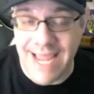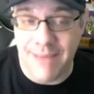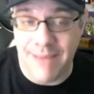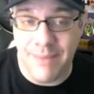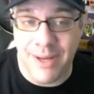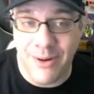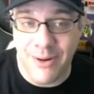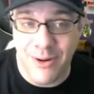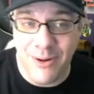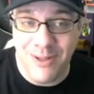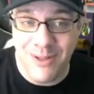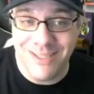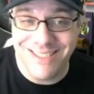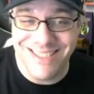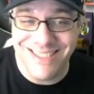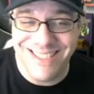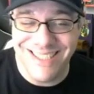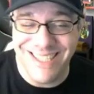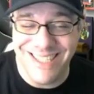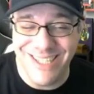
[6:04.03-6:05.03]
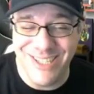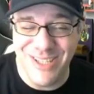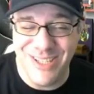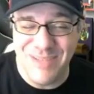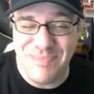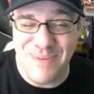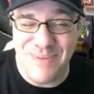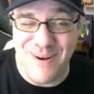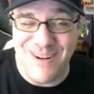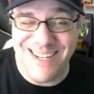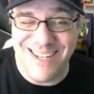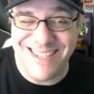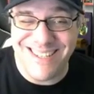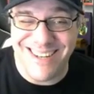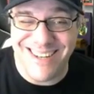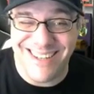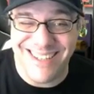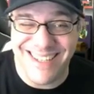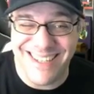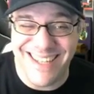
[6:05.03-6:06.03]
Damn, I don't know what to do. The
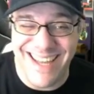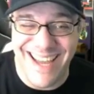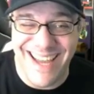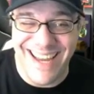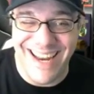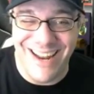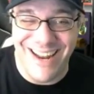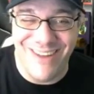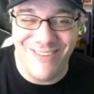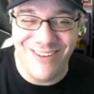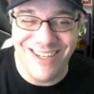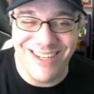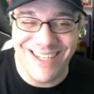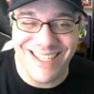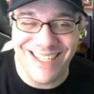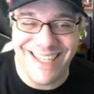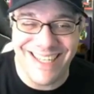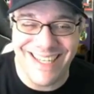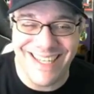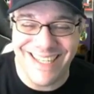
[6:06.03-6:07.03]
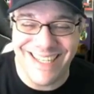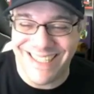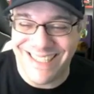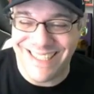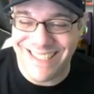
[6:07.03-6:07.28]
points are on the line, but I want to click.